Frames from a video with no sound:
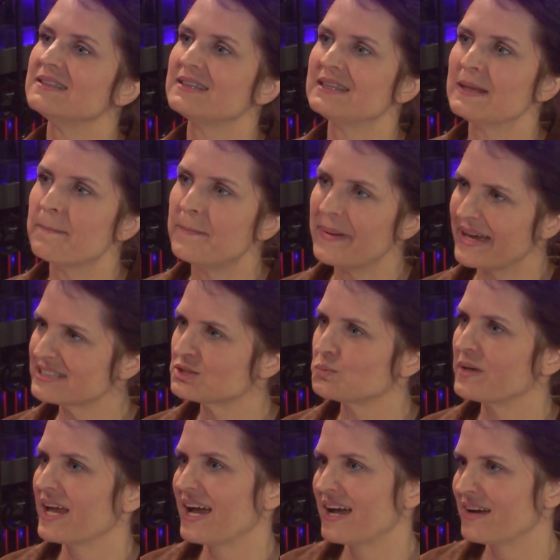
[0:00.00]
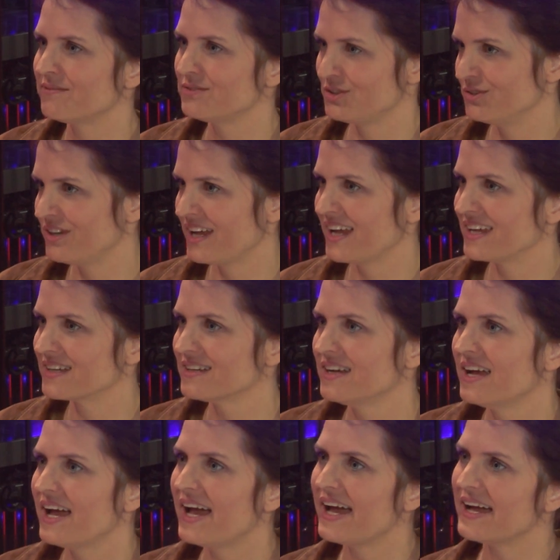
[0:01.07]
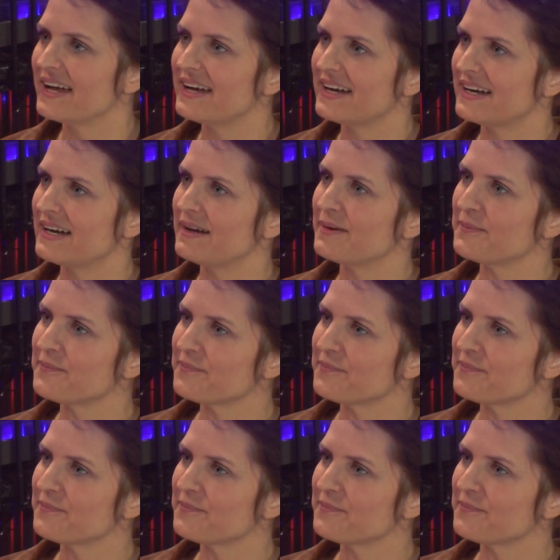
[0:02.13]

the best we have today. Uh, uh, is that